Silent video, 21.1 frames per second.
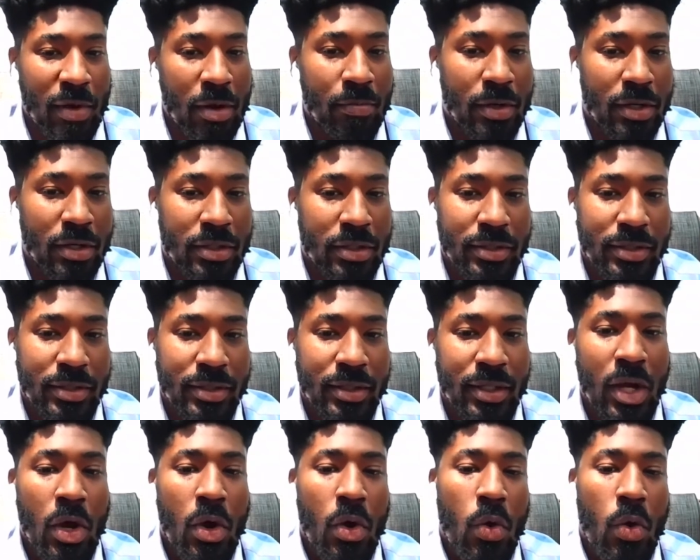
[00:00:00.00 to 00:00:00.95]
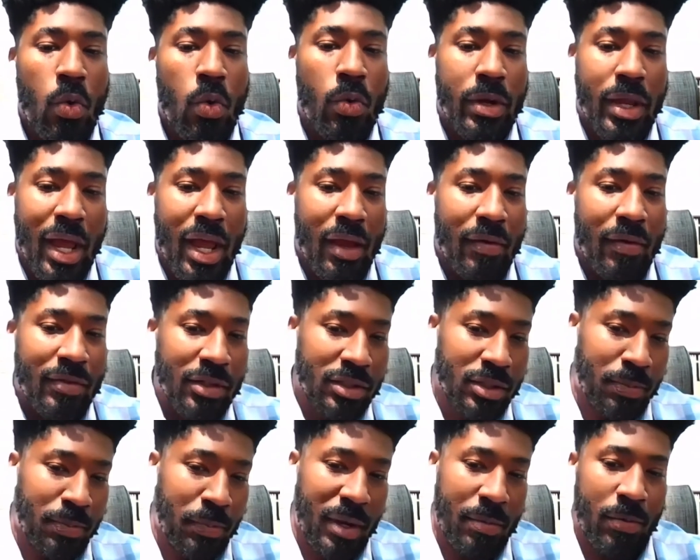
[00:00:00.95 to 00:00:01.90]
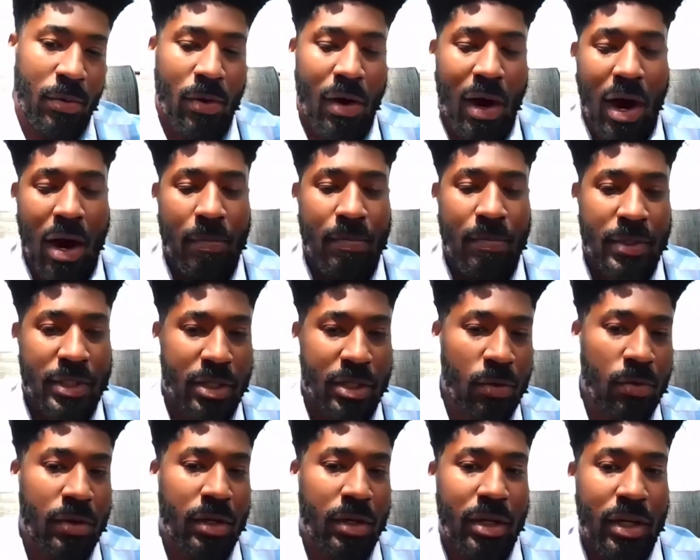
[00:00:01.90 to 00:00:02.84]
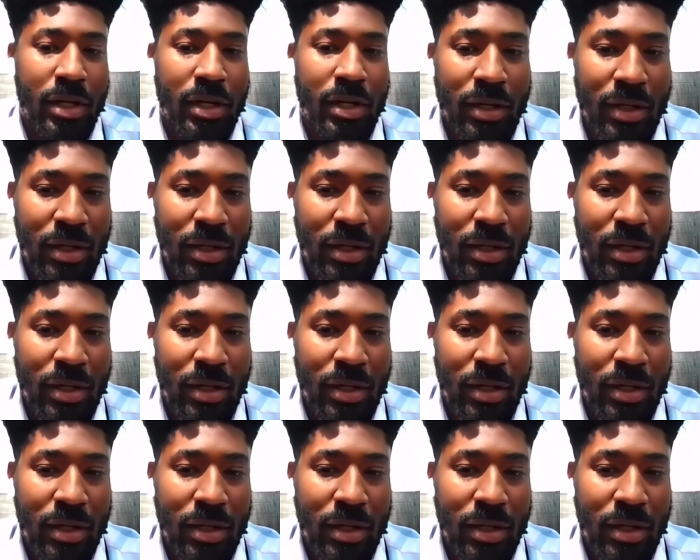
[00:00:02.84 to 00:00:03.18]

members who gave those people an opportunity